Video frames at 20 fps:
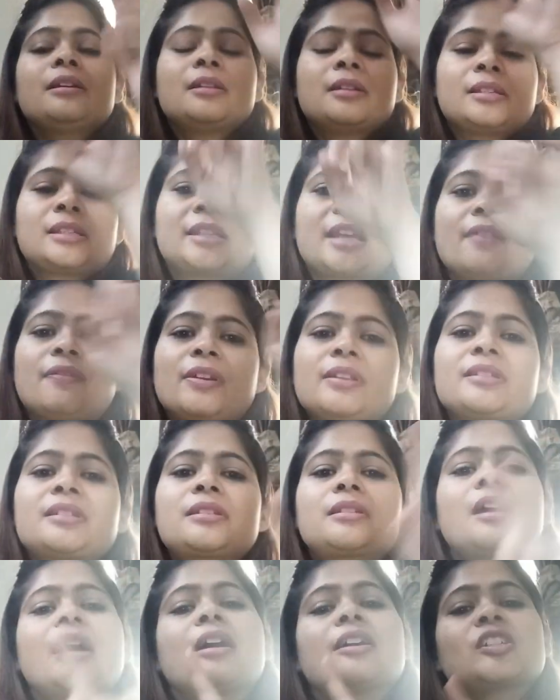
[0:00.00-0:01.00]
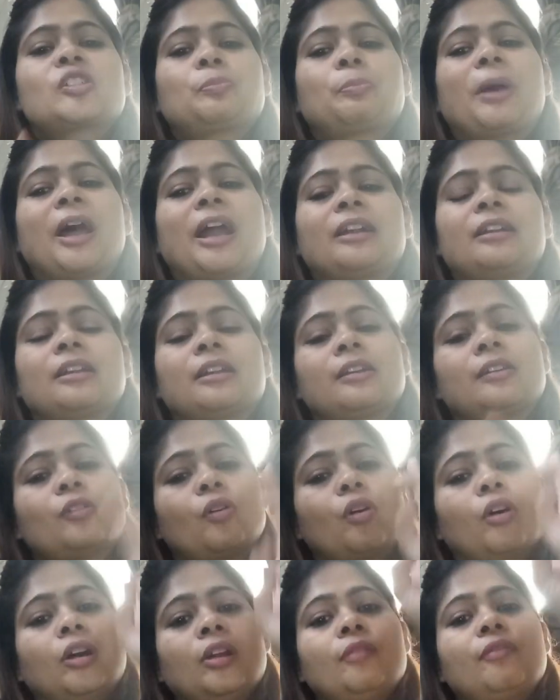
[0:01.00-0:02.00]
7 stars pattern
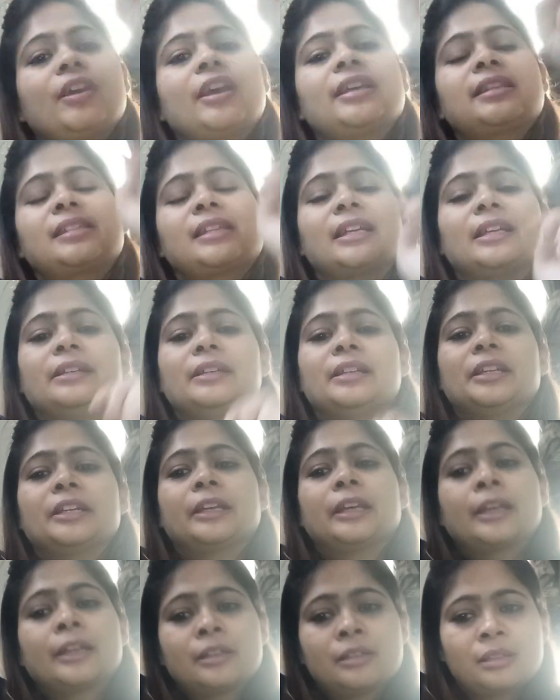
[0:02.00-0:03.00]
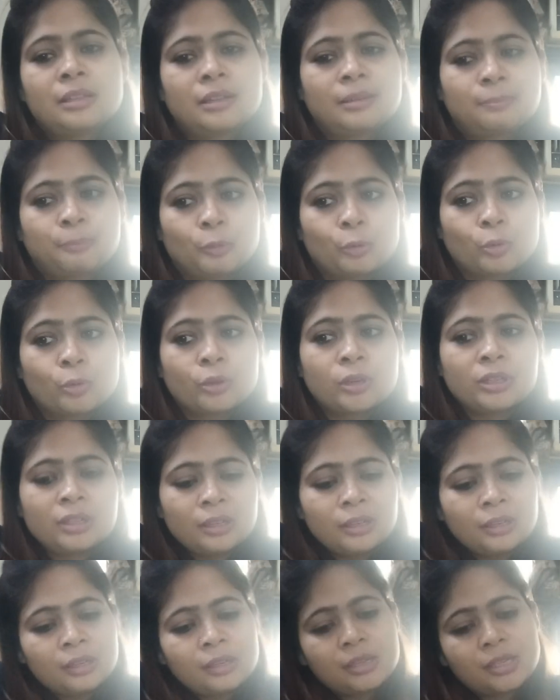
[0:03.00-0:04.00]
always indicate the pole
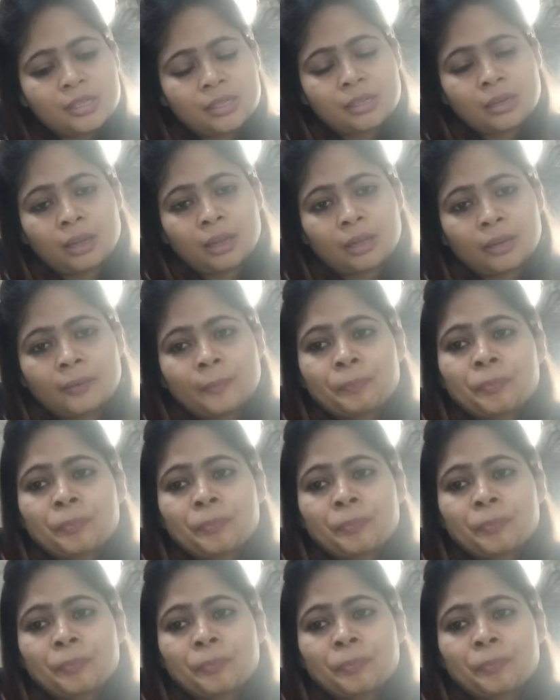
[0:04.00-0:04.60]
star.